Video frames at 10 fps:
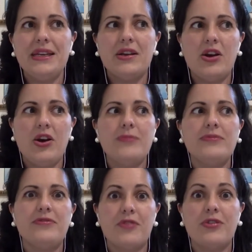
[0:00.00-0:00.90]
comes
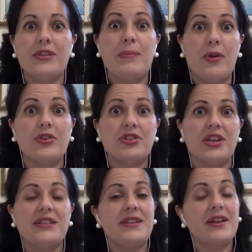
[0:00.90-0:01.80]
from the
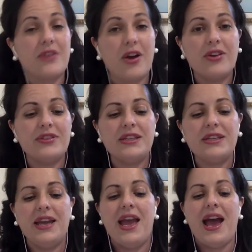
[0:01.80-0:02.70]
blockchain technology.
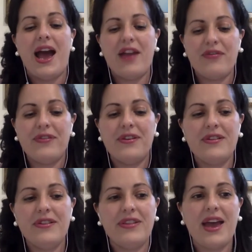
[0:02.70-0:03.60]
I
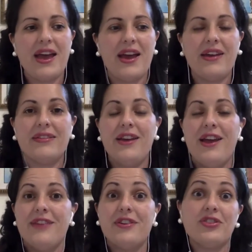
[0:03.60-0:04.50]
feel that
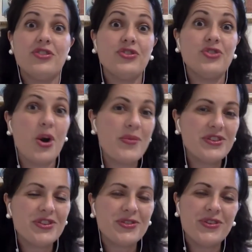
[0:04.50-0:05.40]
there's so
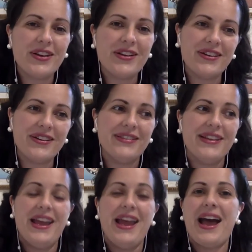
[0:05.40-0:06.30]
much to learn,
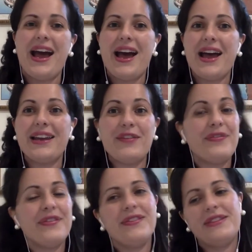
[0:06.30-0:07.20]
and I
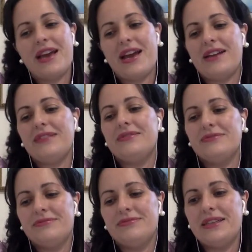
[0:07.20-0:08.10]
feel that
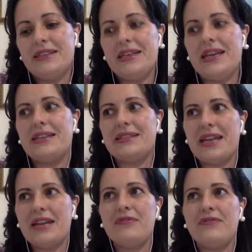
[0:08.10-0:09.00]
in the next
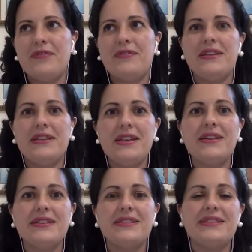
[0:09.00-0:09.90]
10, 15
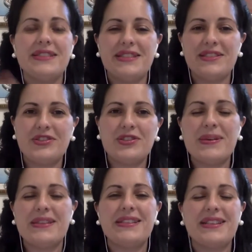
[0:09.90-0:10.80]
years, this is just
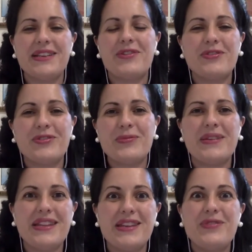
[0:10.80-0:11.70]
basically going to
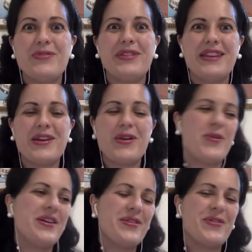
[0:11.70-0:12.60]
be the new thing
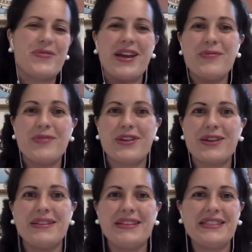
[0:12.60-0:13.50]
going on, right? We're going to
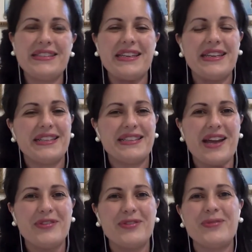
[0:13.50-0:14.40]
be teaching kids
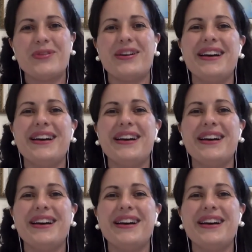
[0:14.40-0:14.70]
how to